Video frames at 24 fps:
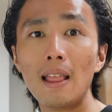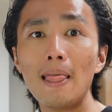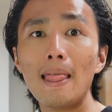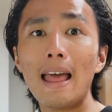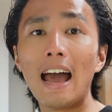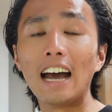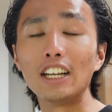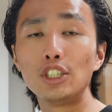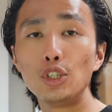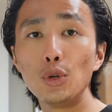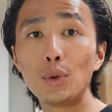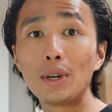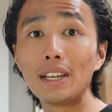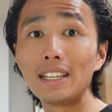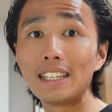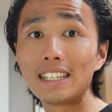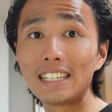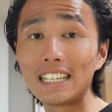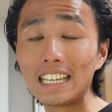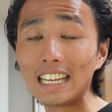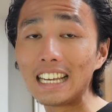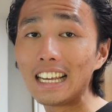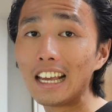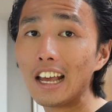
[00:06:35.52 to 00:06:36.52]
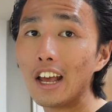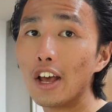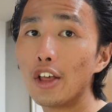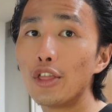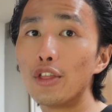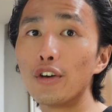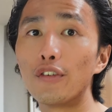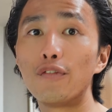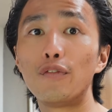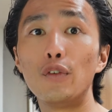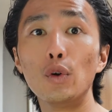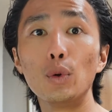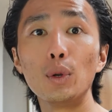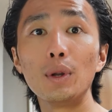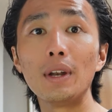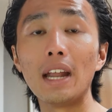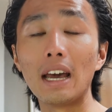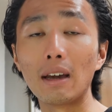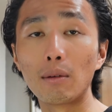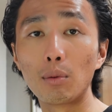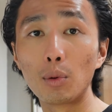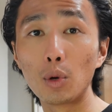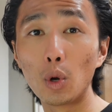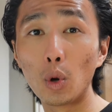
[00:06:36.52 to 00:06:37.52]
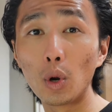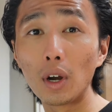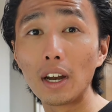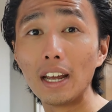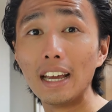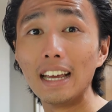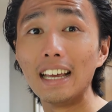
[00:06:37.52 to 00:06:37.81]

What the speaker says: As you can see, the food in Ecuador